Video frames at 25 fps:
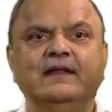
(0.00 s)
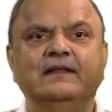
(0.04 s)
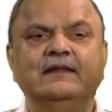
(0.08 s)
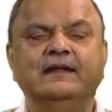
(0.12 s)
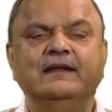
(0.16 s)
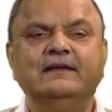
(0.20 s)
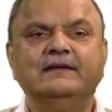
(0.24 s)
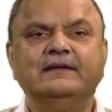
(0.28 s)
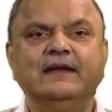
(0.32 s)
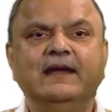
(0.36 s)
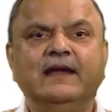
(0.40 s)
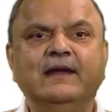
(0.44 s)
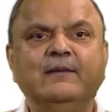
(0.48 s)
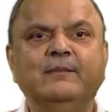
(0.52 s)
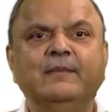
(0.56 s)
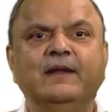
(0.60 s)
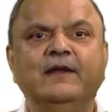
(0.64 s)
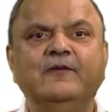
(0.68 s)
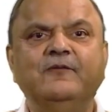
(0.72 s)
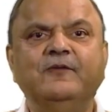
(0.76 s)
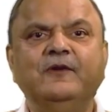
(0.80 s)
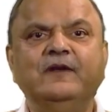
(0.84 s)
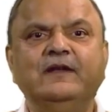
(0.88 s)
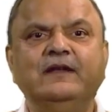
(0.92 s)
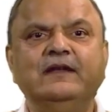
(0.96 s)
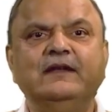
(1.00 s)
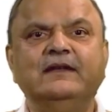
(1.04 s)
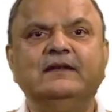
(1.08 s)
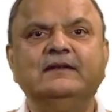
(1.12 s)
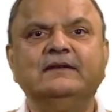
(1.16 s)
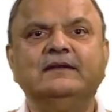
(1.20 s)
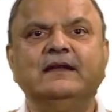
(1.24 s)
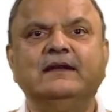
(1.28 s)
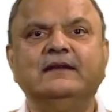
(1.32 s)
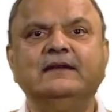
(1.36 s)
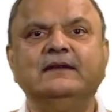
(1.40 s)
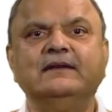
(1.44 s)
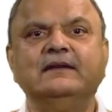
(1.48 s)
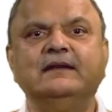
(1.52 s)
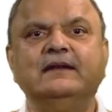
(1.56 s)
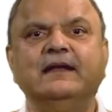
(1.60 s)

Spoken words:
Then second benefit is that it